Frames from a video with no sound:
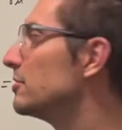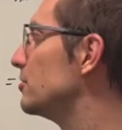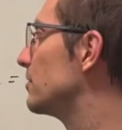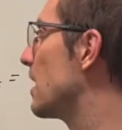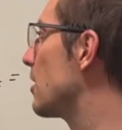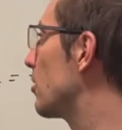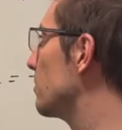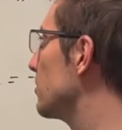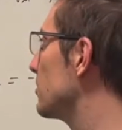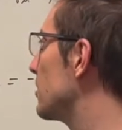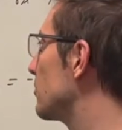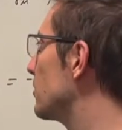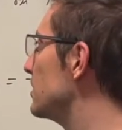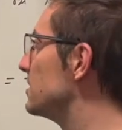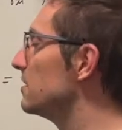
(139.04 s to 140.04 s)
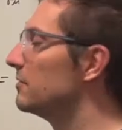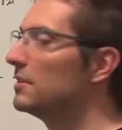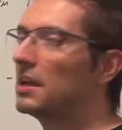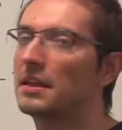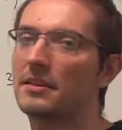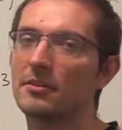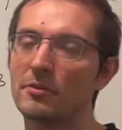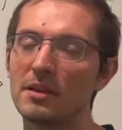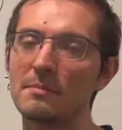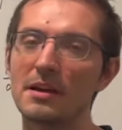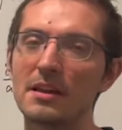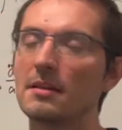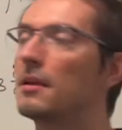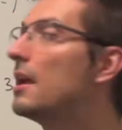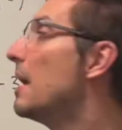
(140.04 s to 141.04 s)
you can compute the Ricci via the
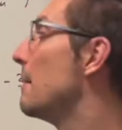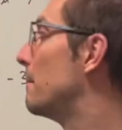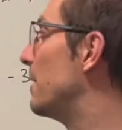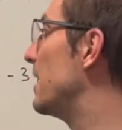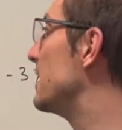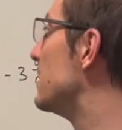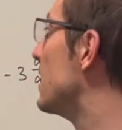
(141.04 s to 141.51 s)
Riemann, but